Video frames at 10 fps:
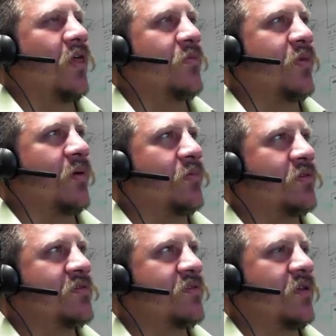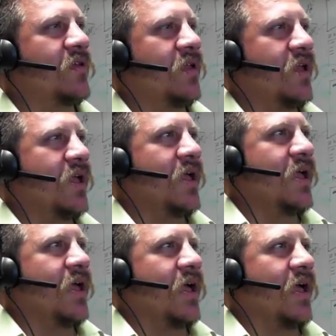all the bubbles.
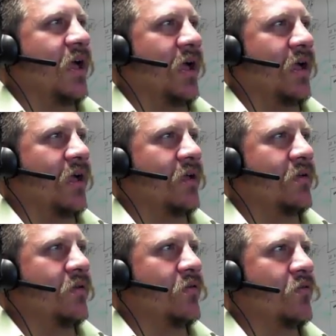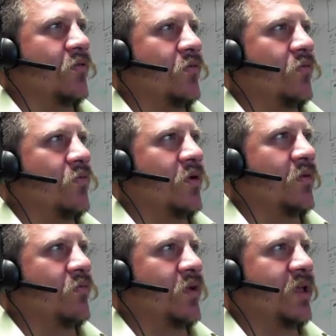And
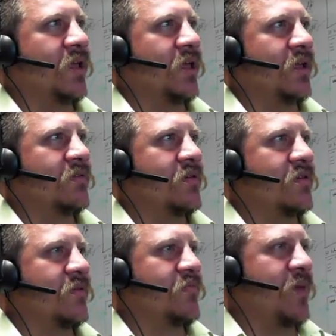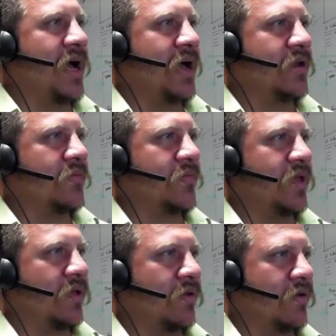when we get to the bottom
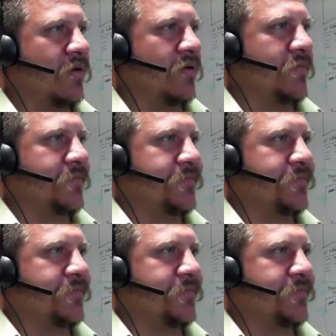here,